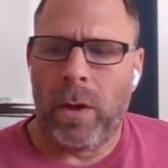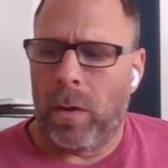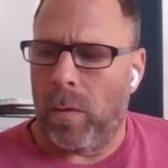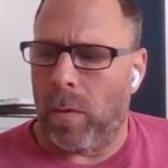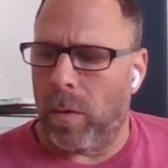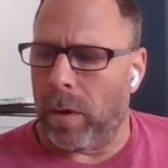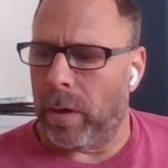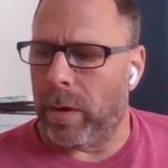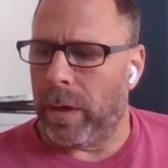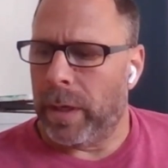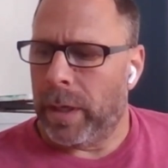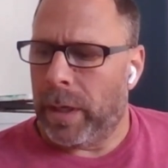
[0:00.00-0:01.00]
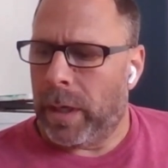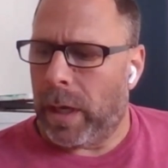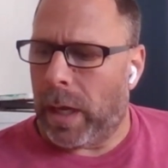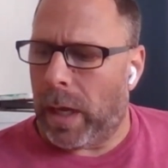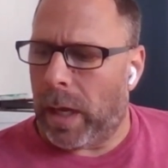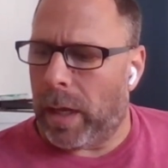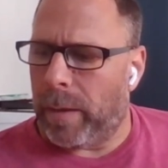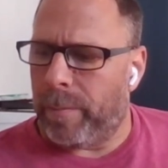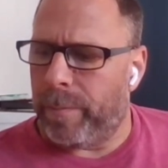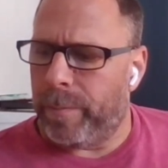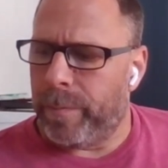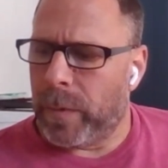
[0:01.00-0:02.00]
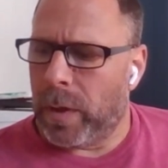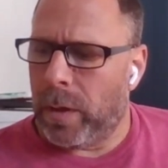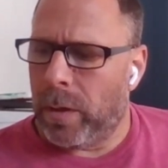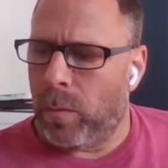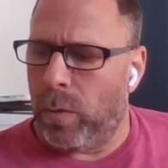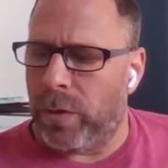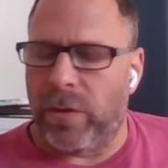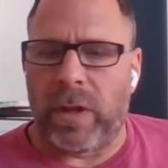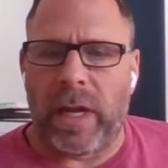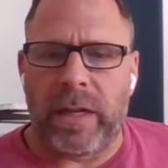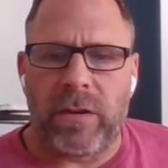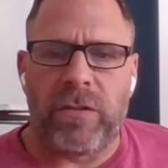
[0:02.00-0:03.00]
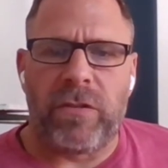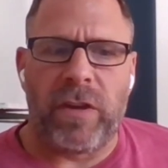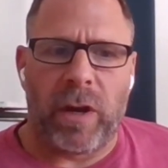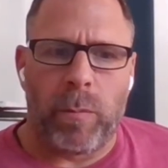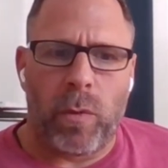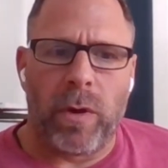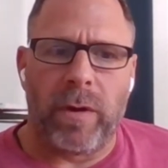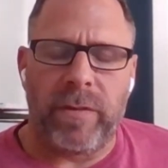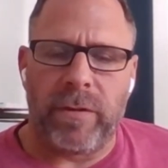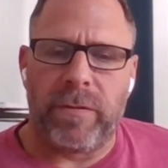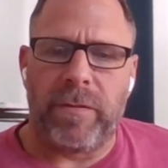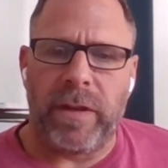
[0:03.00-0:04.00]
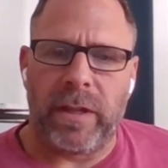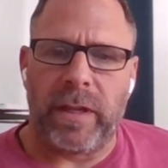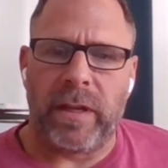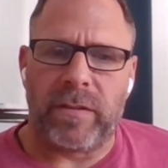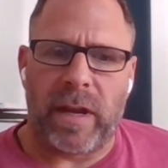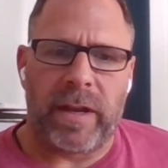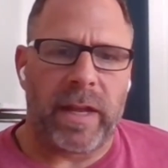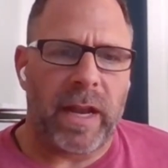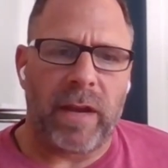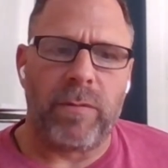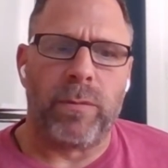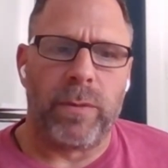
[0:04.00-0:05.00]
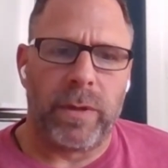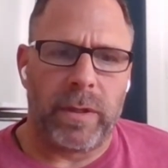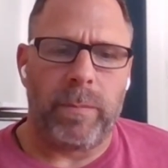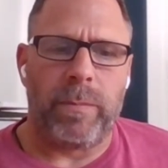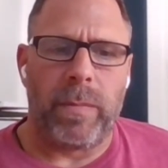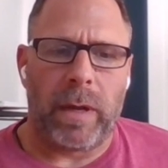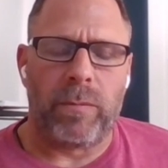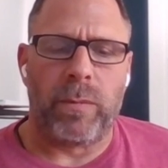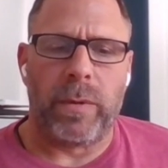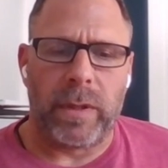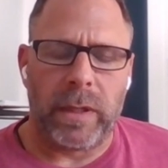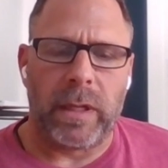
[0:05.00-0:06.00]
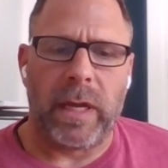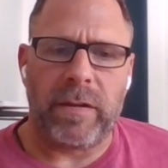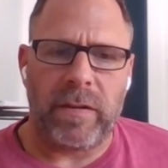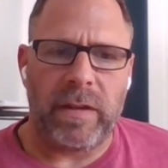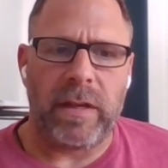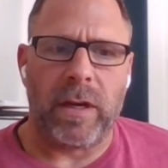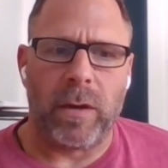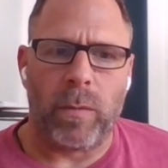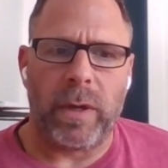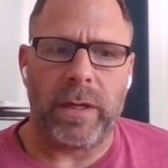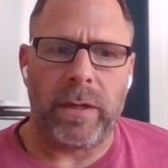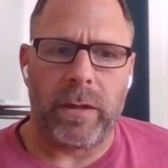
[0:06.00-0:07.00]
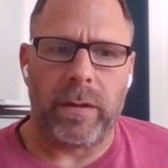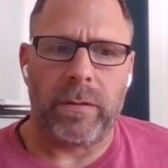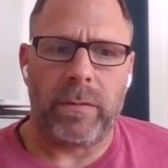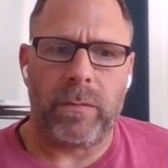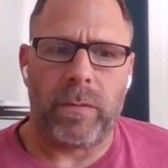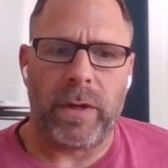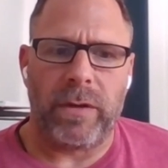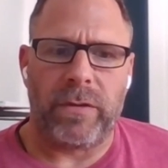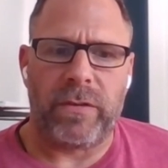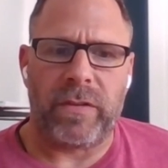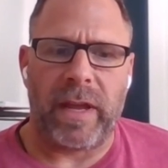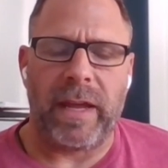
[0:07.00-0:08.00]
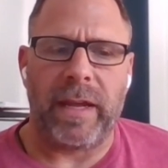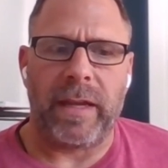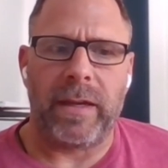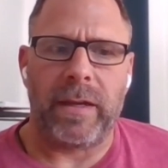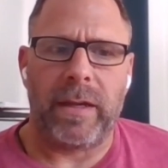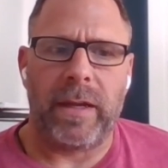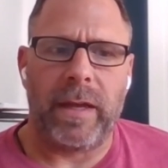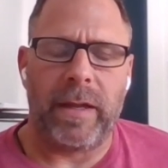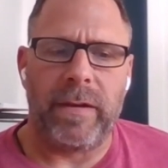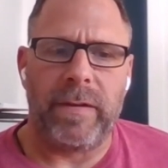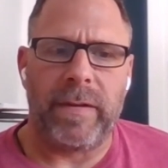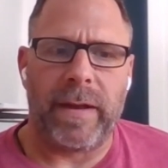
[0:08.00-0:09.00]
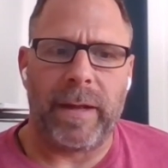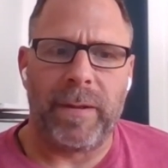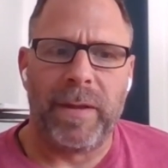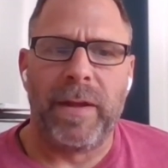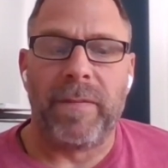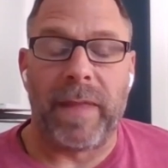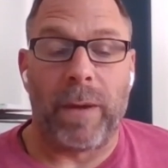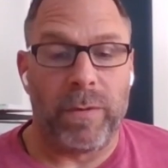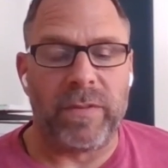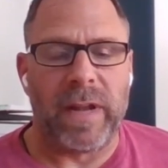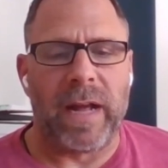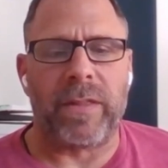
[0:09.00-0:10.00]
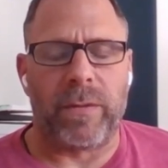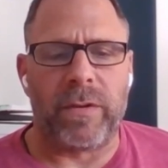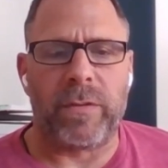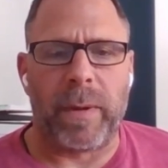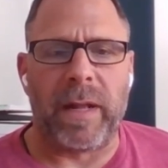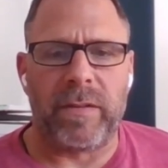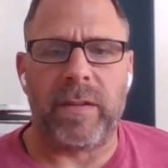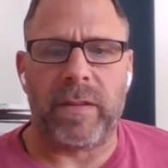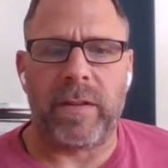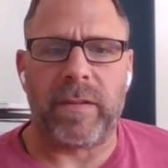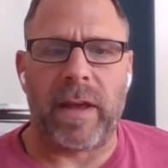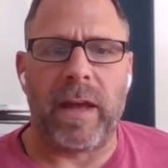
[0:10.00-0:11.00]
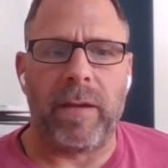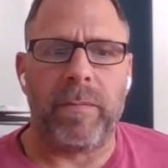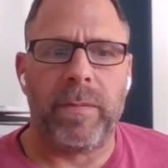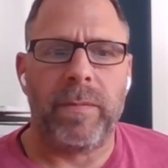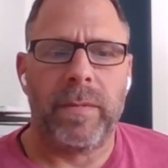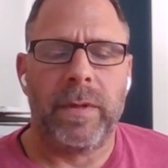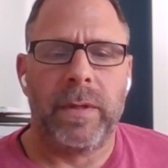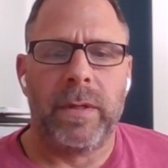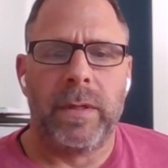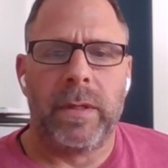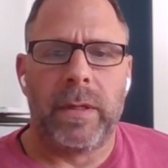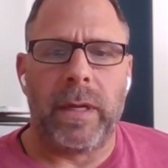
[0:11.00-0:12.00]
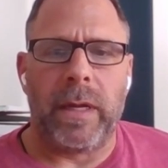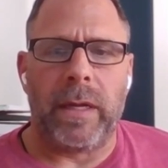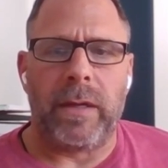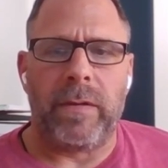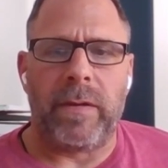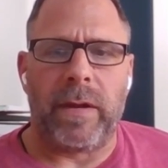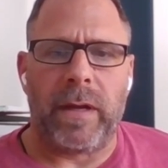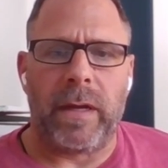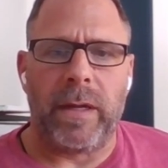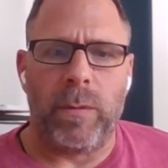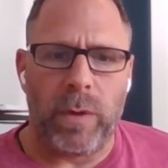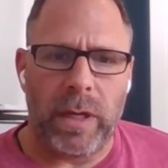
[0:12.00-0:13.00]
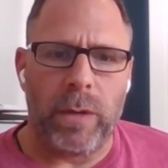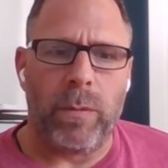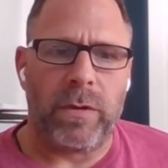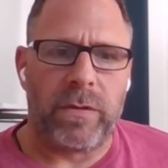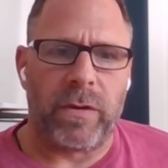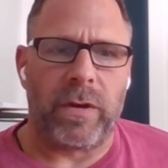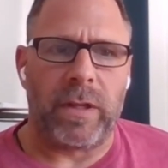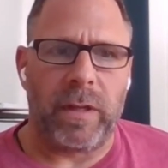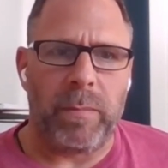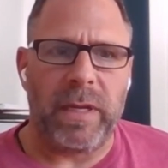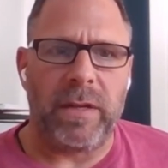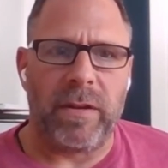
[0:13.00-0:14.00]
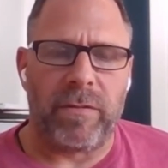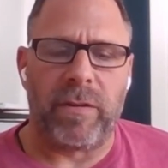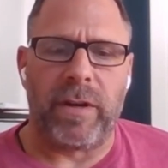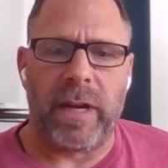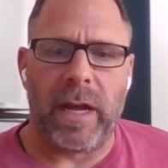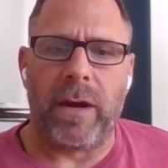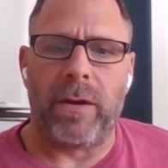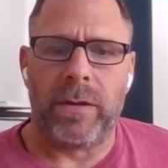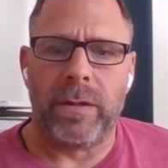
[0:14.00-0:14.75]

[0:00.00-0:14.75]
or um, would you like to share more of your feelings on that? I'd really like to hear what you're saying." And that was not the response at the time, and it would certainly be different now.